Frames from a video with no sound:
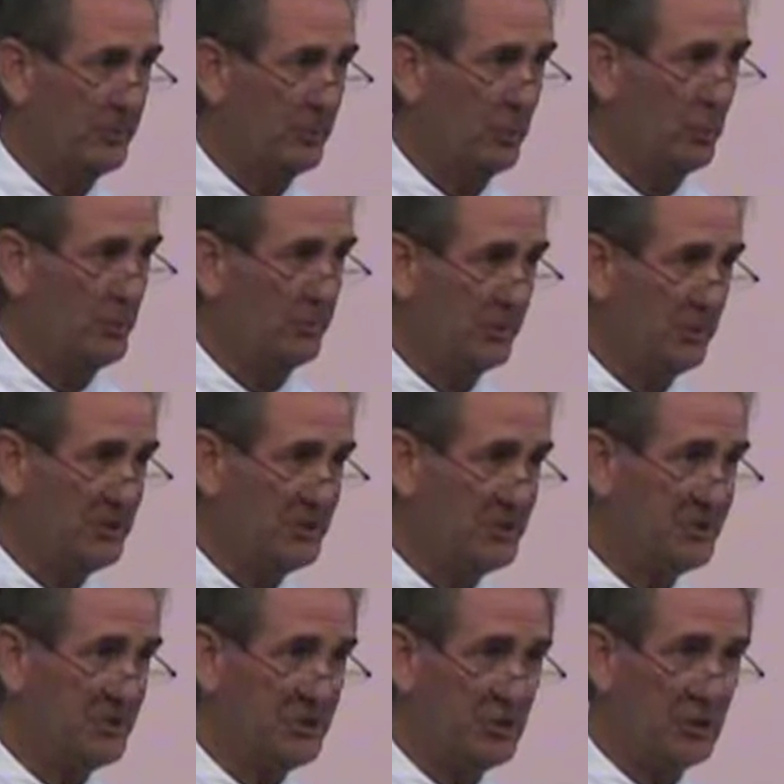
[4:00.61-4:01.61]
report, please
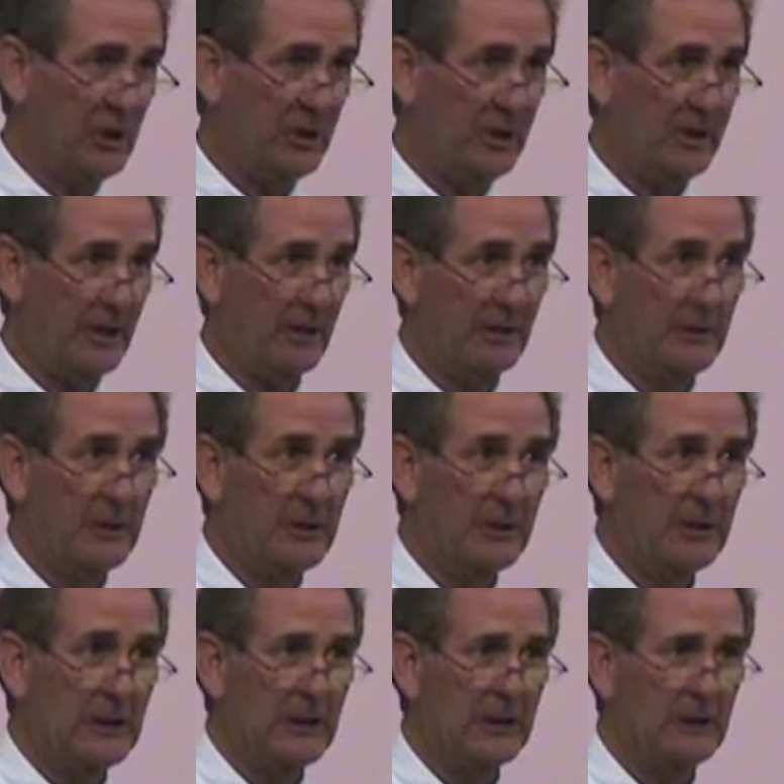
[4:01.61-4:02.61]
see Shelly.
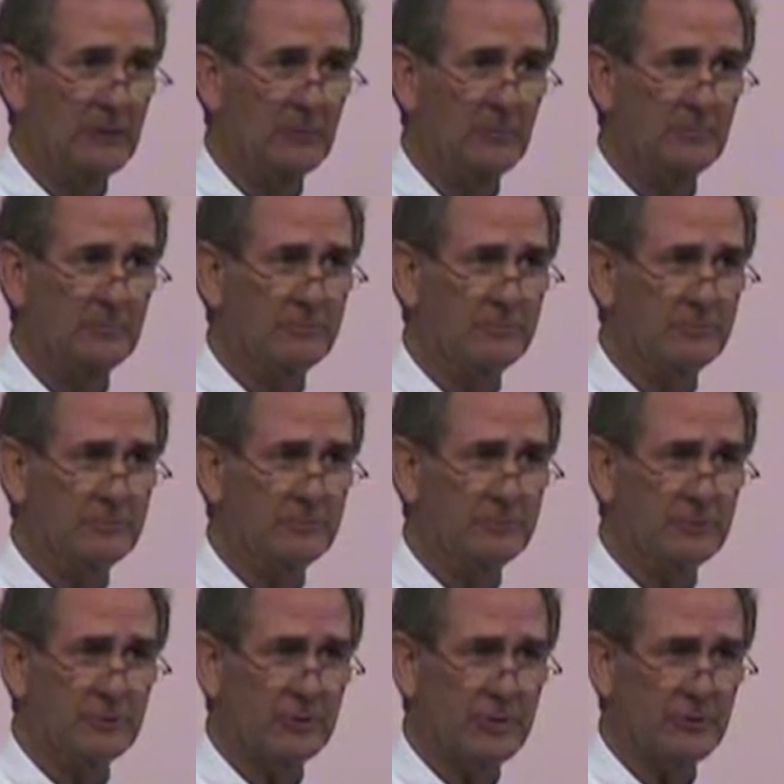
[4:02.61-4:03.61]
Our
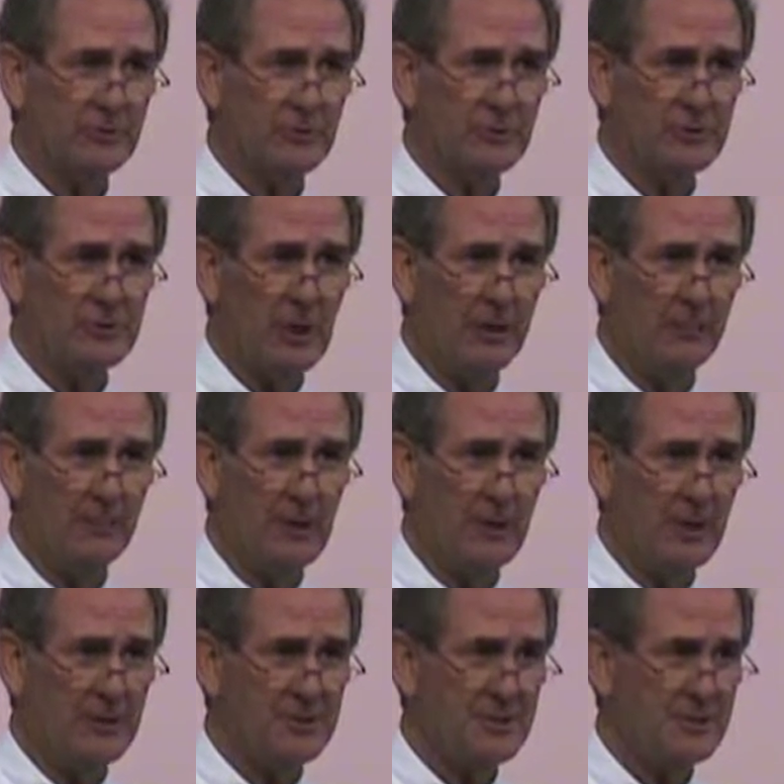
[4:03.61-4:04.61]
treasurer is not
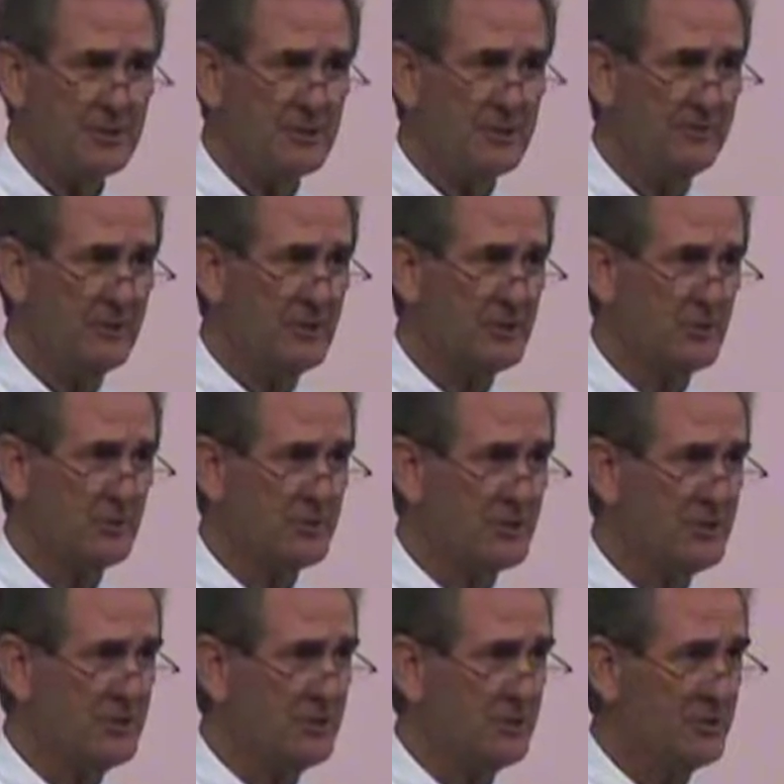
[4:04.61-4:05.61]
among us this evening, so
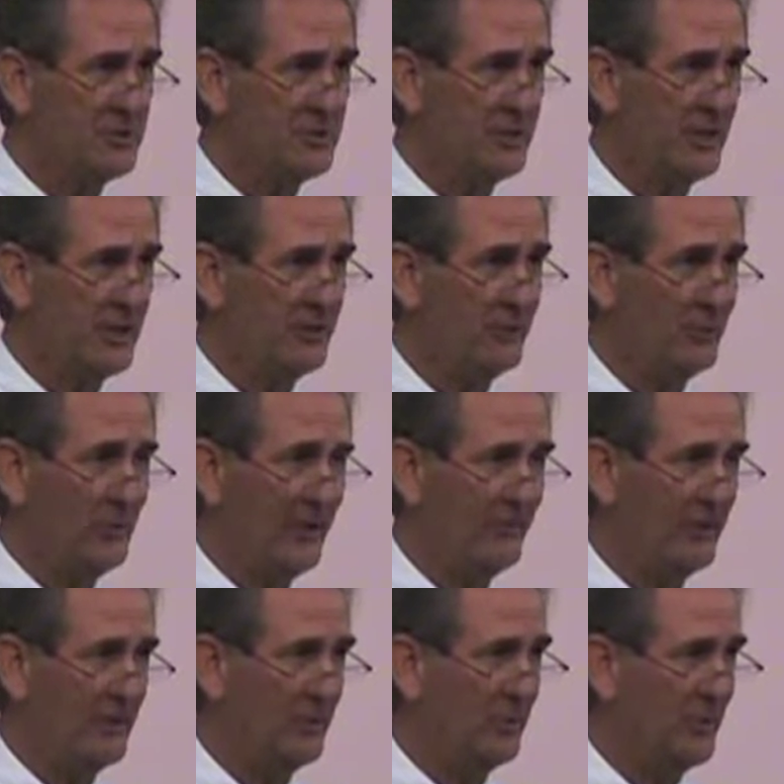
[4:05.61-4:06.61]
see Shelly if you
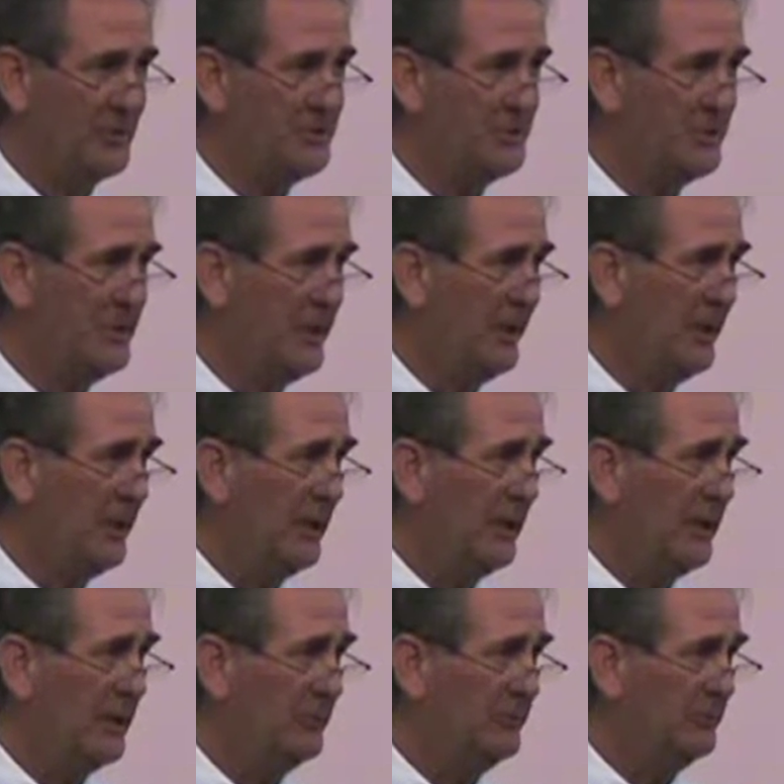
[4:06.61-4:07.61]
have any question
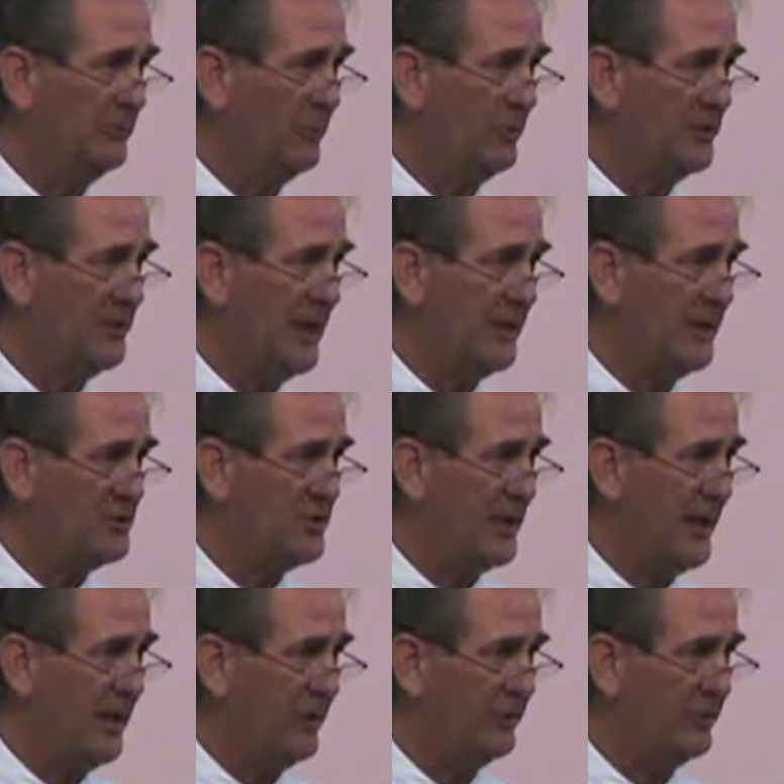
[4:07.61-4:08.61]
before the night
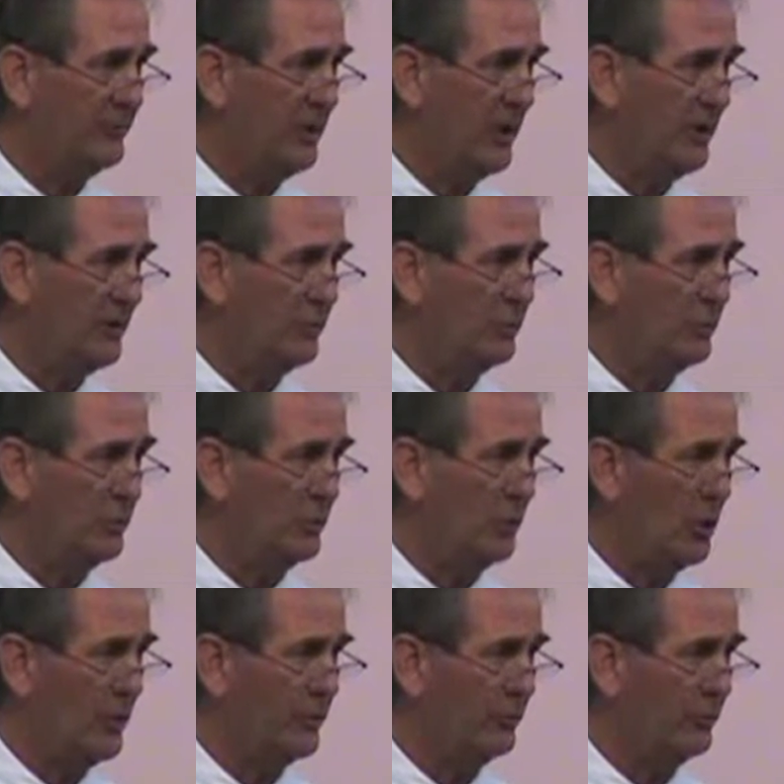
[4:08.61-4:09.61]
is out. If not, you can
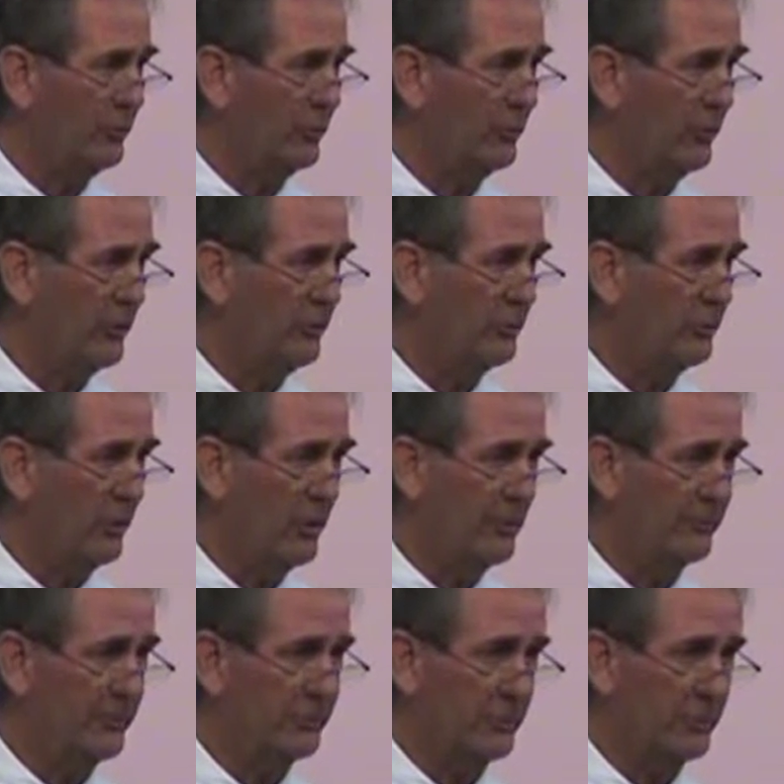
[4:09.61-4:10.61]
call the association
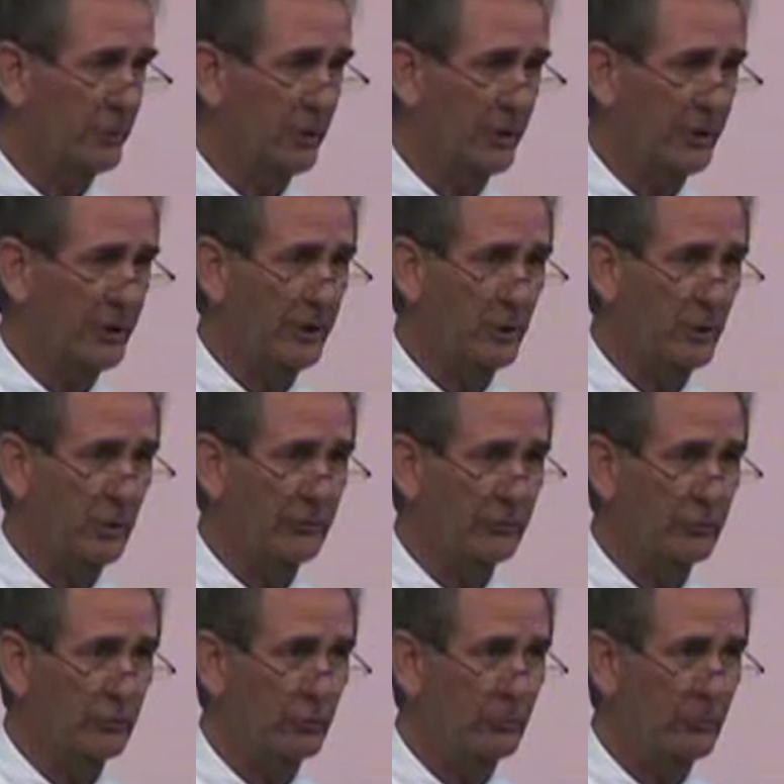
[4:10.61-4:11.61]
office regarding any
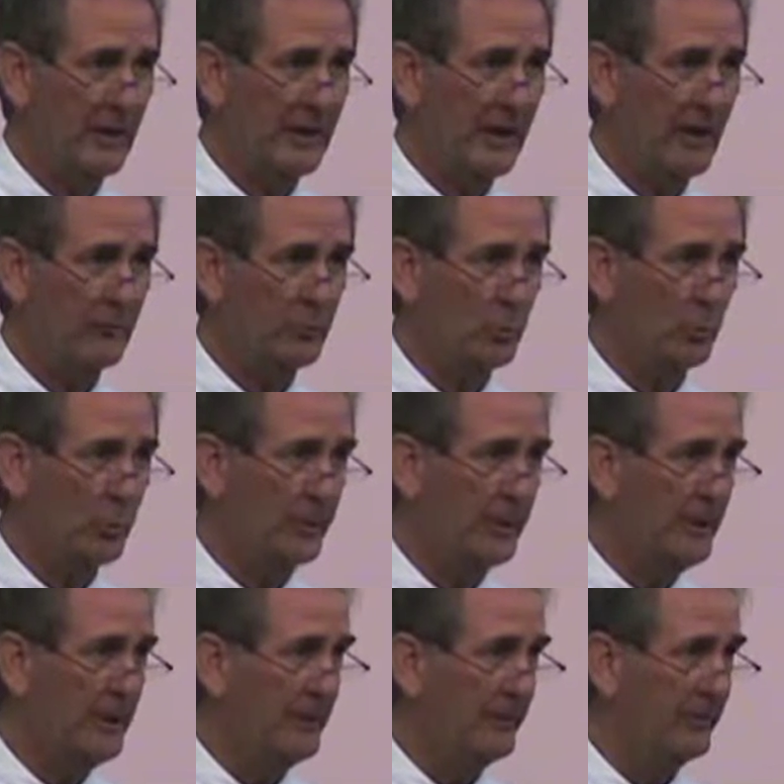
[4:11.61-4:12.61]
question you might have for
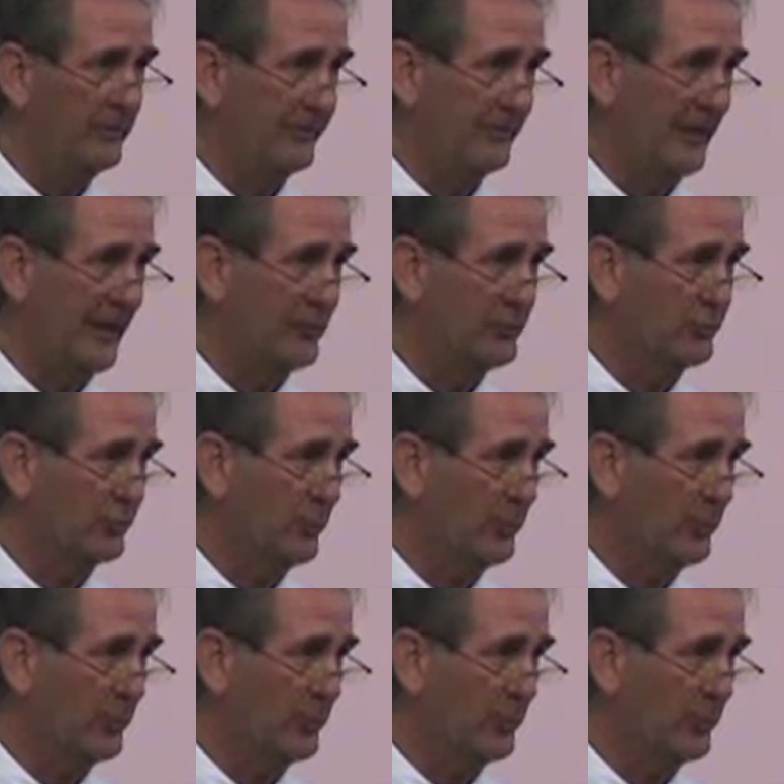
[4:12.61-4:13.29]
the financial.